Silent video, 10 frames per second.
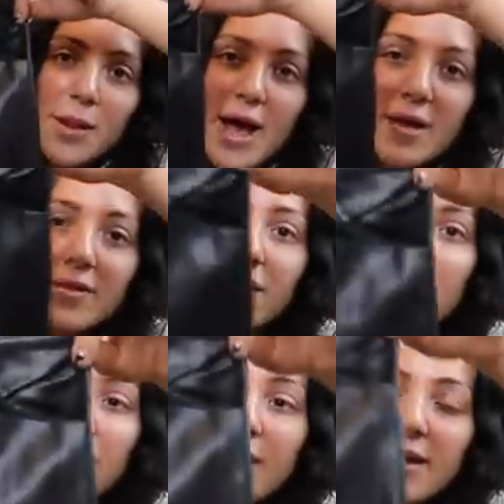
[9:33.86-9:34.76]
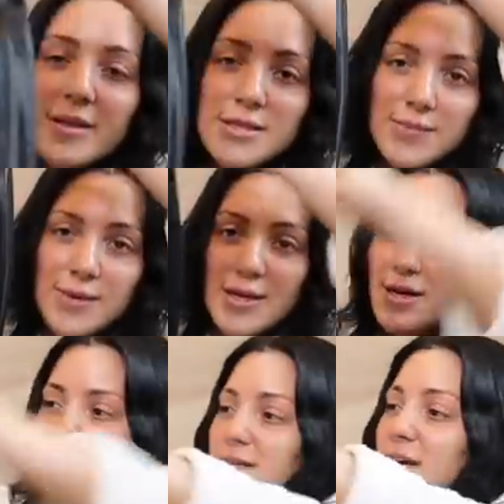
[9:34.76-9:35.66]
black leather pants
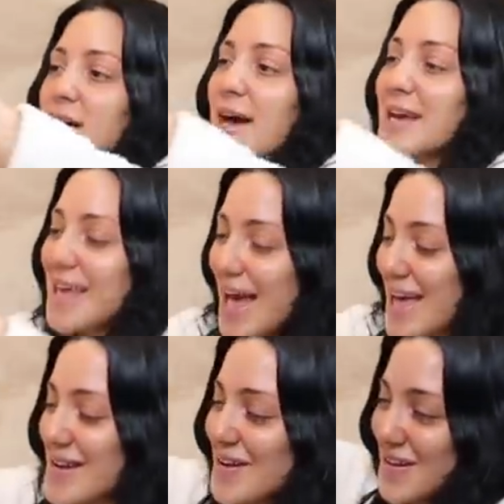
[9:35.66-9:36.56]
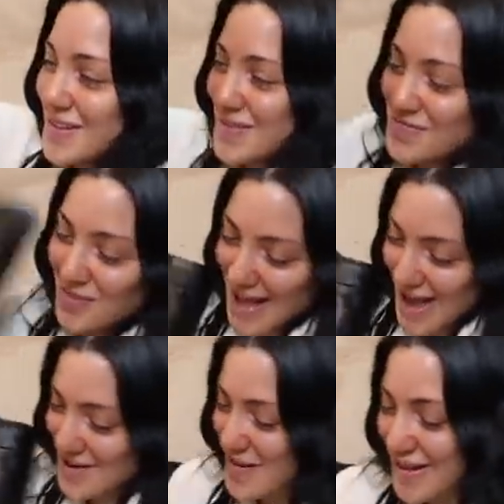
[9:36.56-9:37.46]
because, again, all the
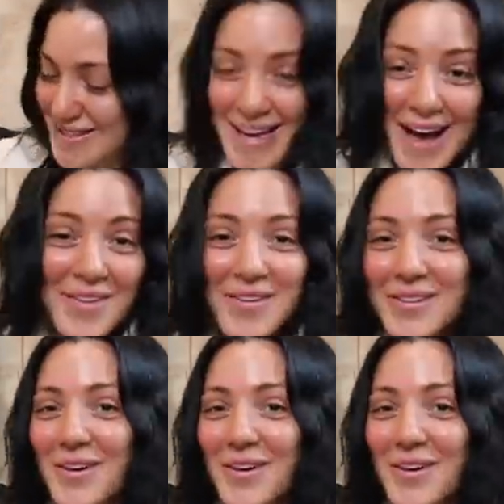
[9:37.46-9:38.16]
black pants I have are